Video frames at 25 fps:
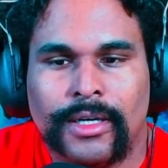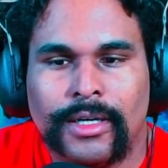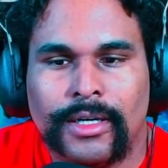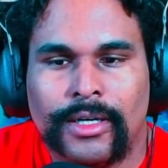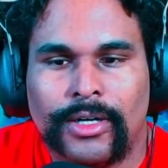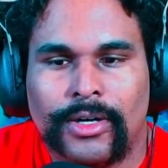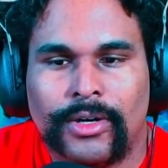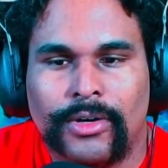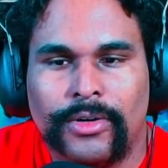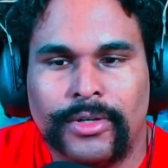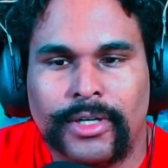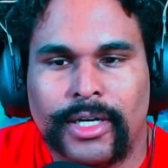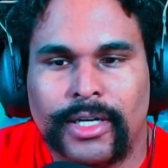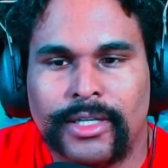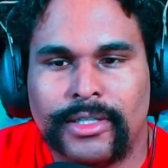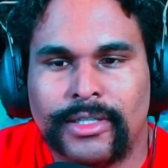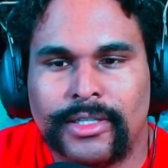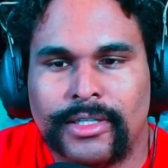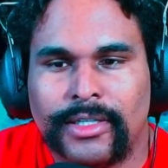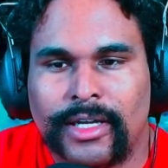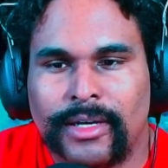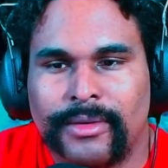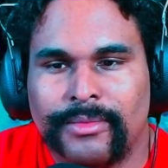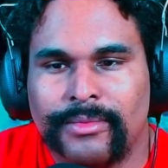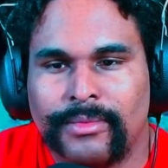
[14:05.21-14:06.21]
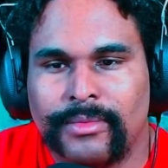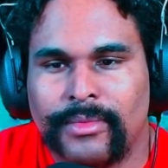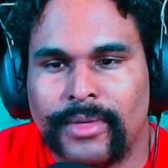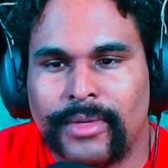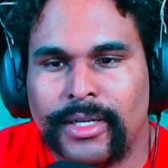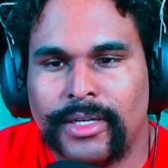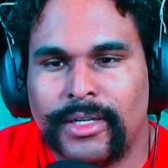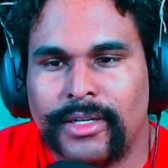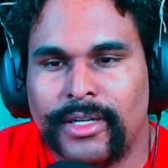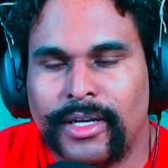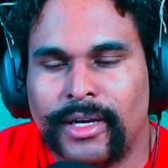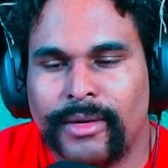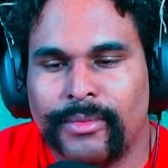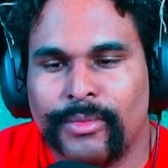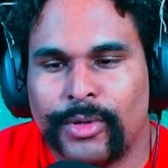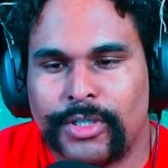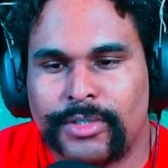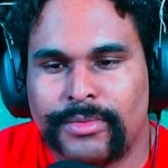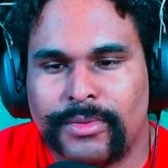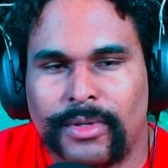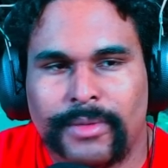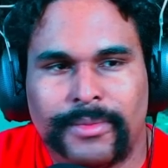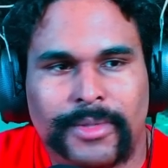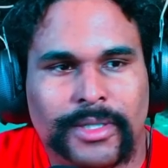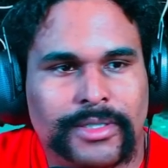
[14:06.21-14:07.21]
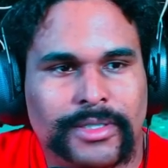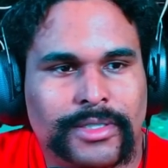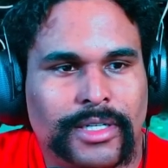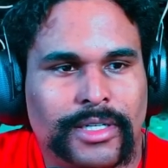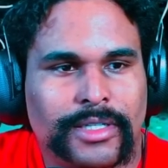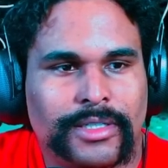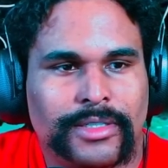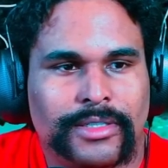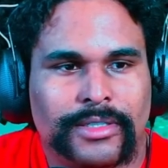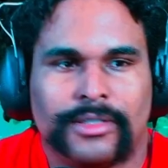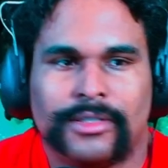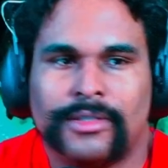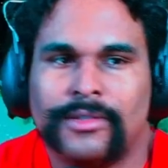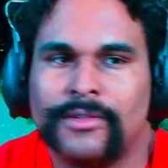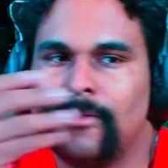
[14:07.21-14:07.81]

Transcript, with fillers: Oh yeah, I did not. I did not brush my mustache